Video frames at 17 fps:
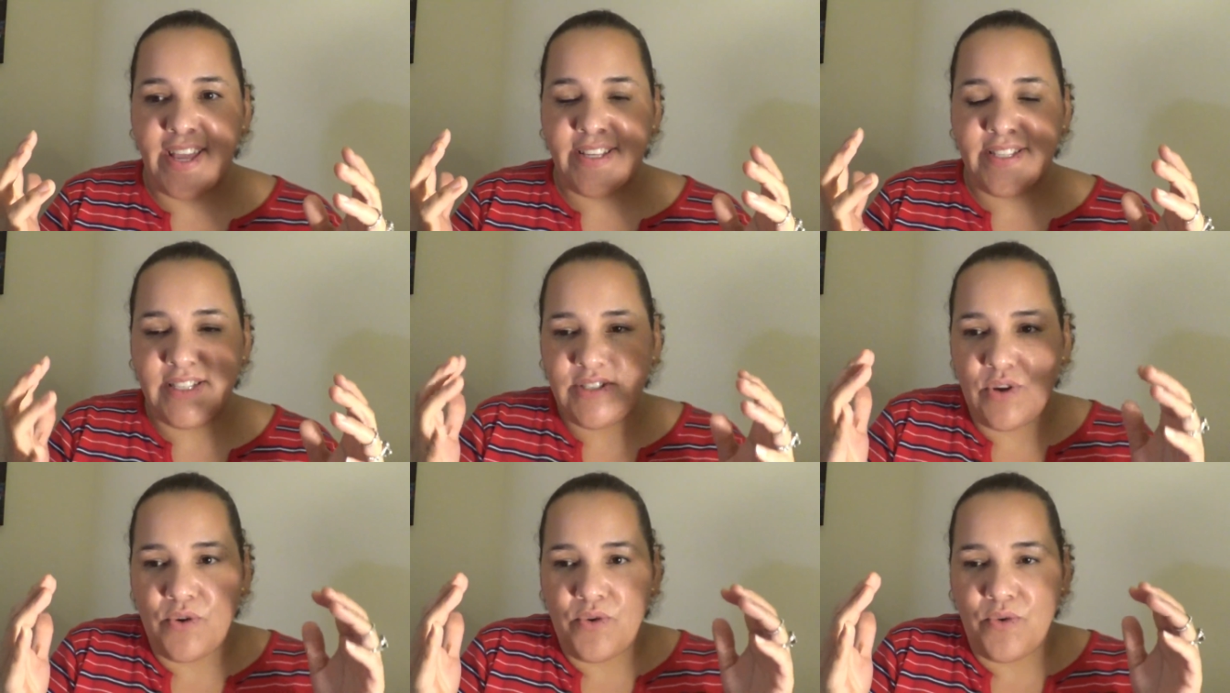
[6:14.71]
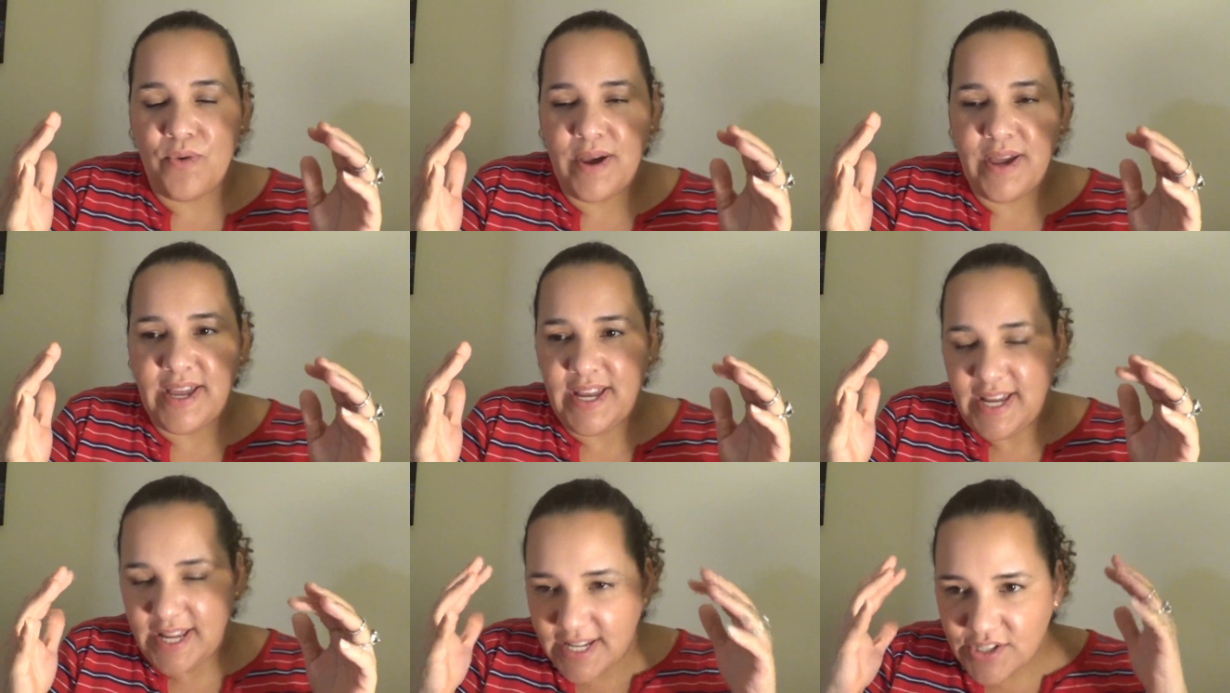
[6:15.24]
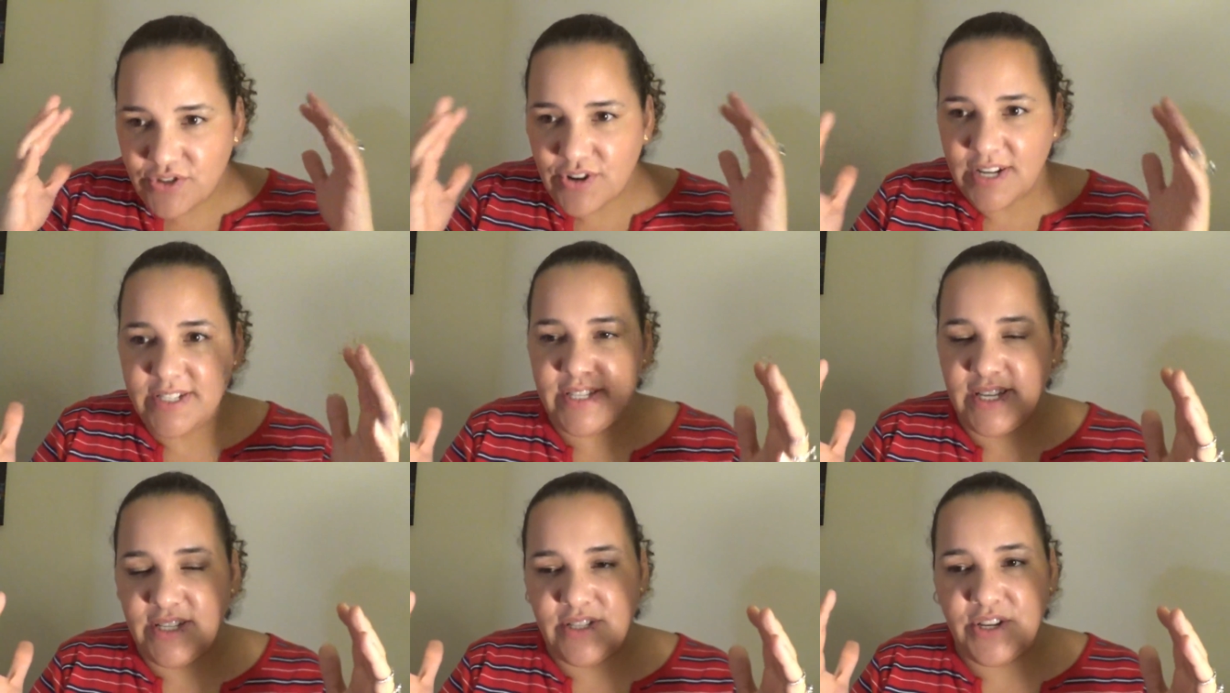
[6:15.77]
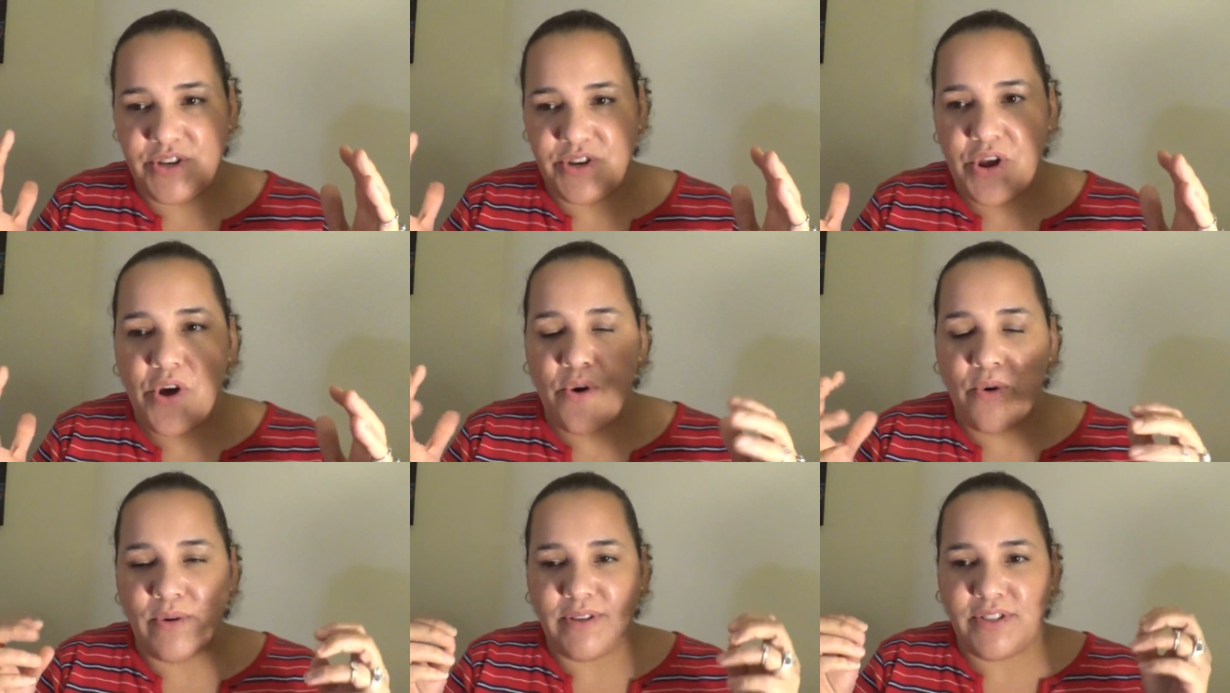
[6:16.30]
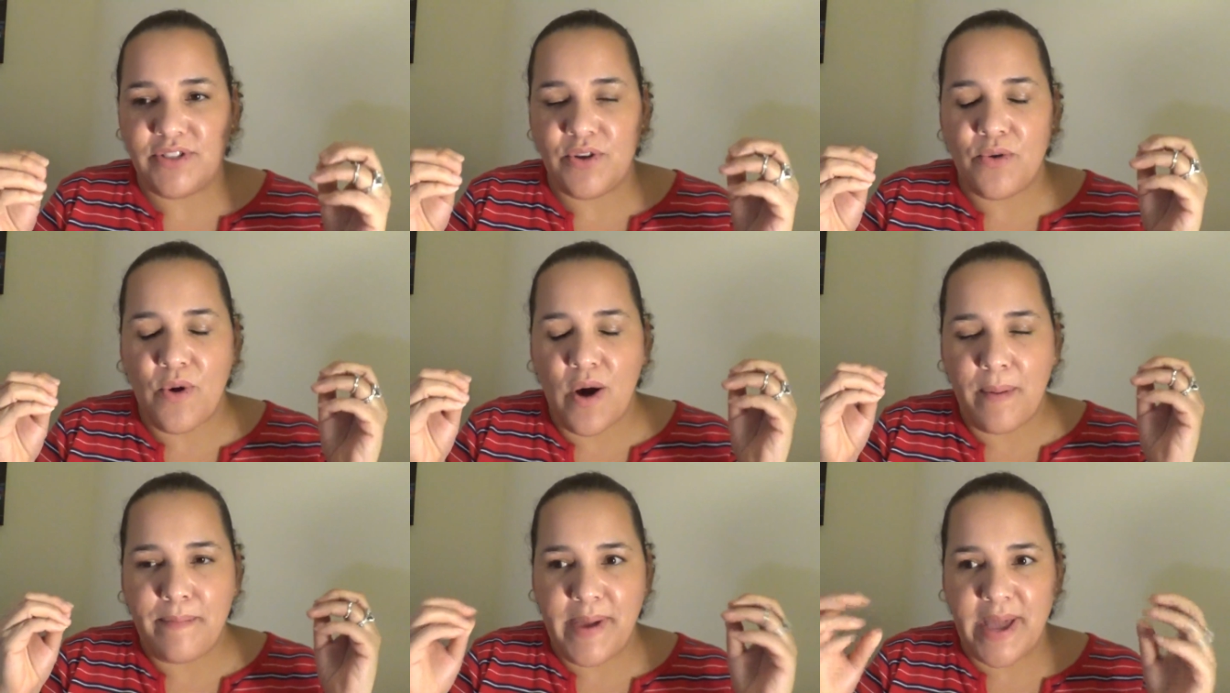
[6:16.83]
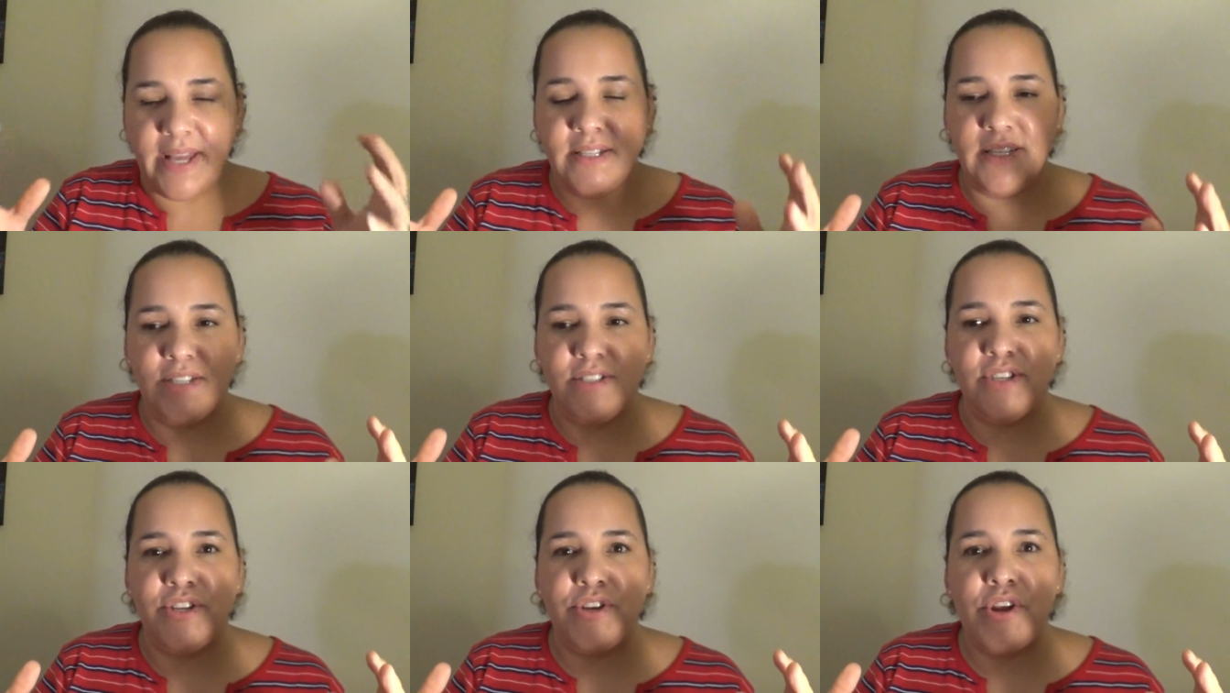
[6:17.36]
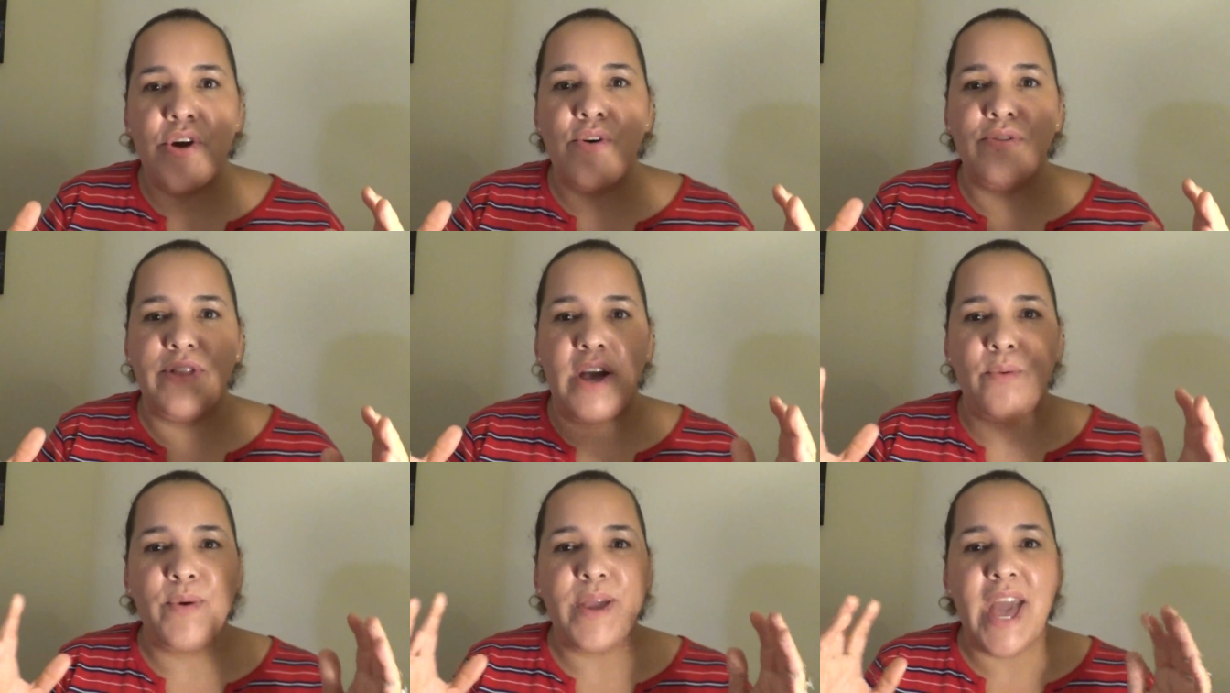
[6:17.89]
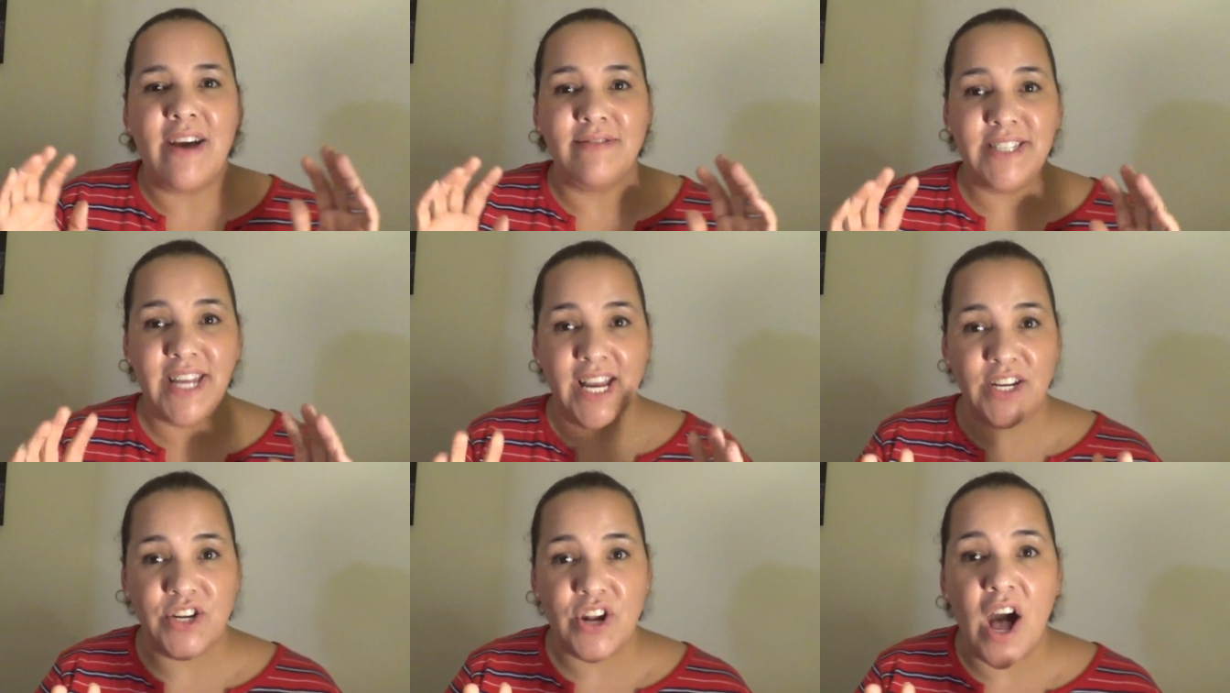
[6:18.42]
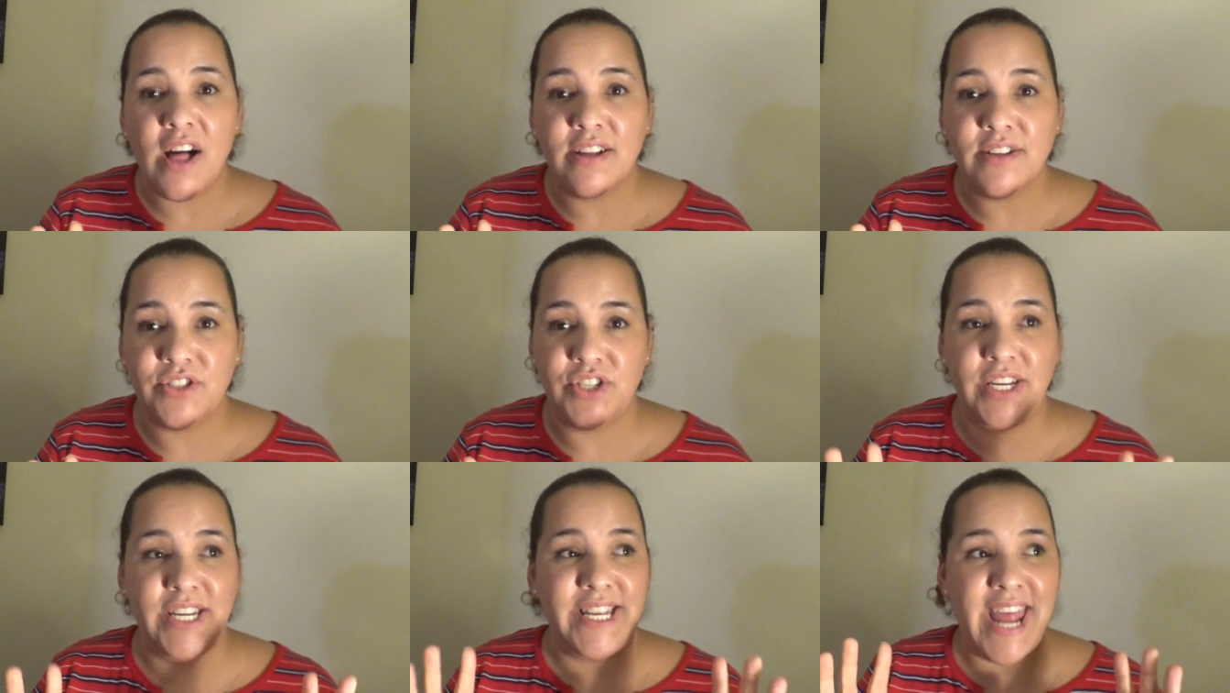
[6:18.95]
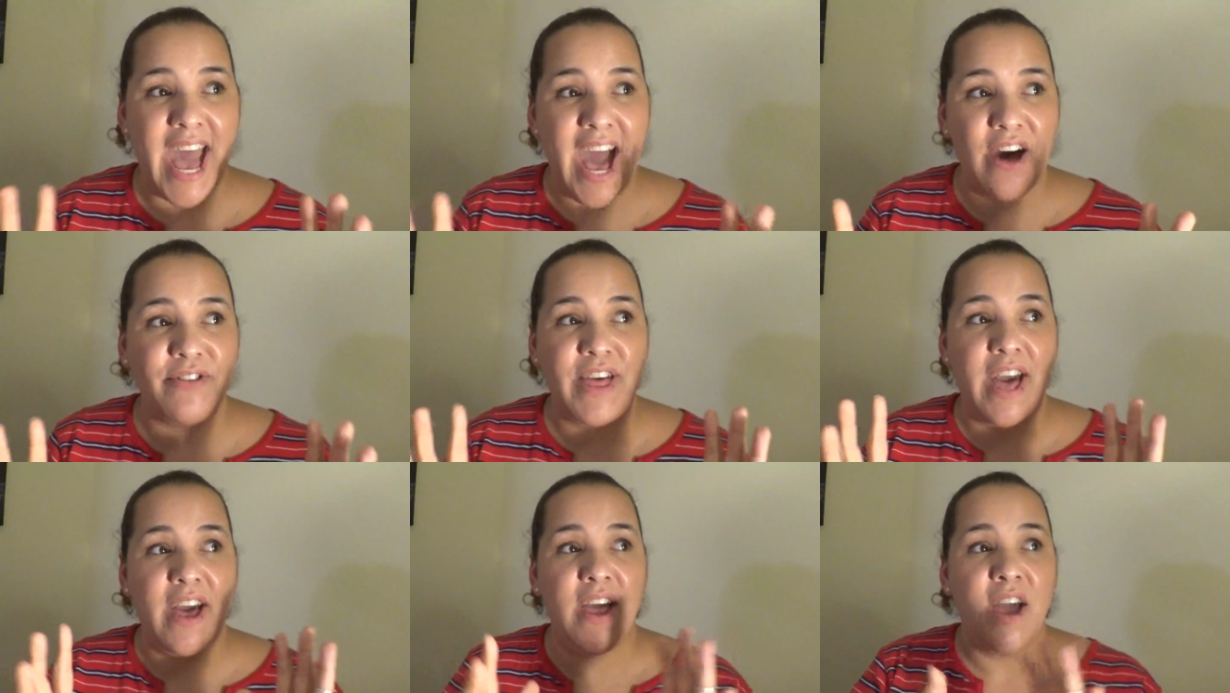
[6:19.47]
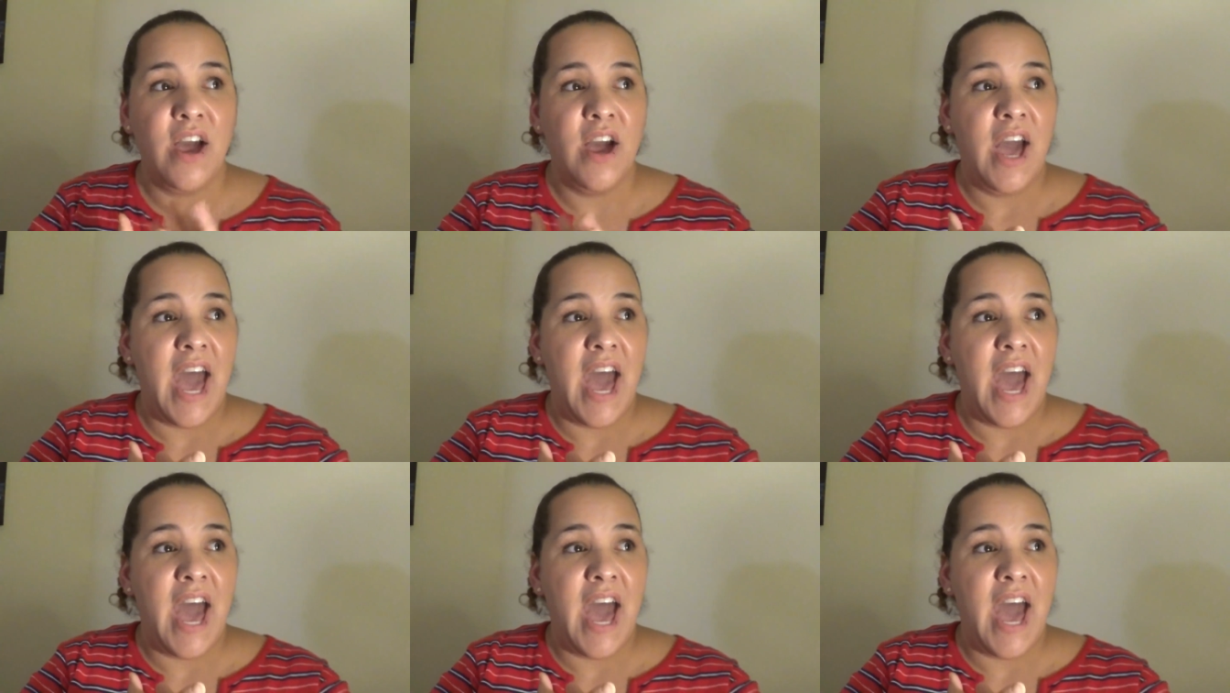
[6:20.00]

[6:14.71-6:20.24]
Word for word: it's so interesting to know and so amazing to know that we have technology now that